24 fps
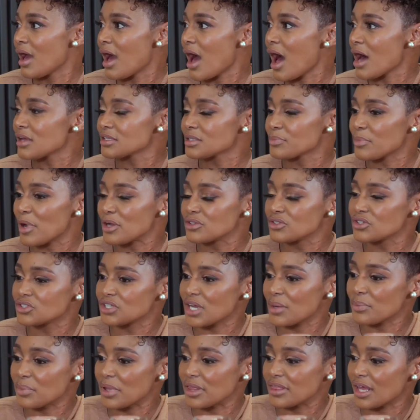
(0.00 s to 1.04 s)
I was about to
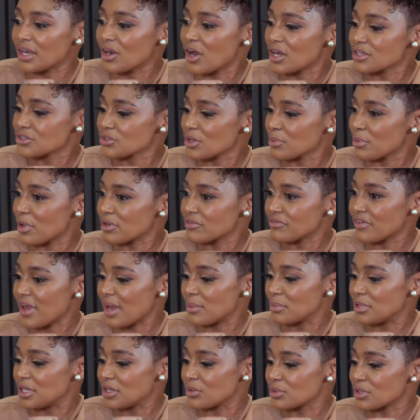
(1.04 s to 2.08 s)
jump in there and ask you about
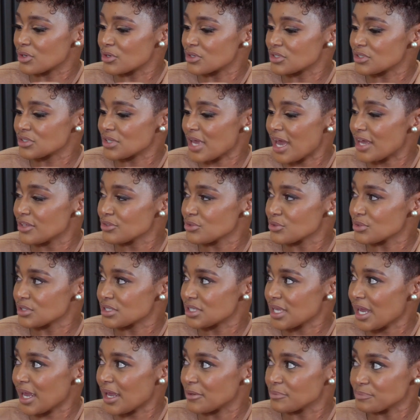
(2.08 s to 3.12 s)
family, because as you
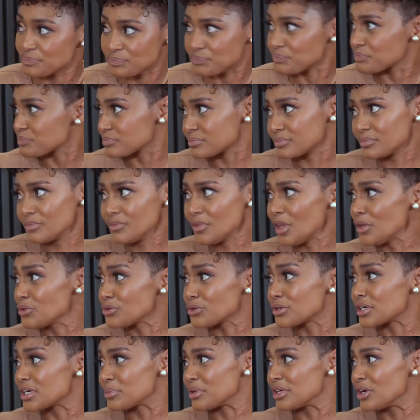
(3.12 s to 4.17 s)
say,
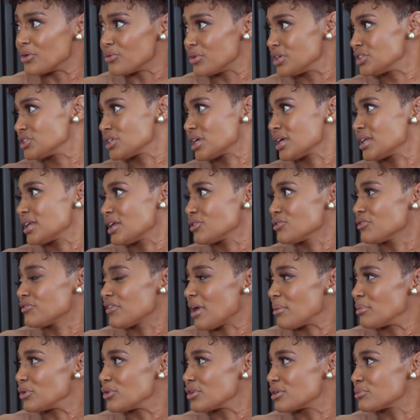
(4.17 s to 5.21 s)
you could have been a rich kid and your
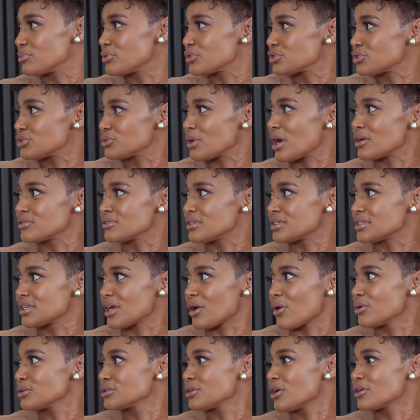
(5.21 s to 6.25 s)
family could have pushed you out to say,
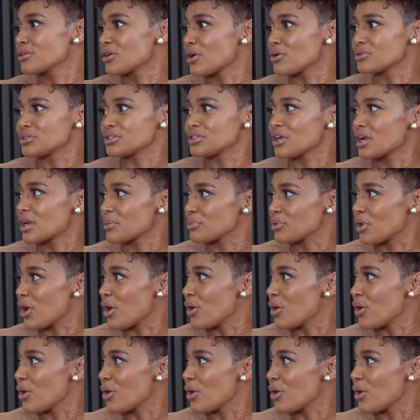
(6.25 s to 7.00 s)
hold on, go start up your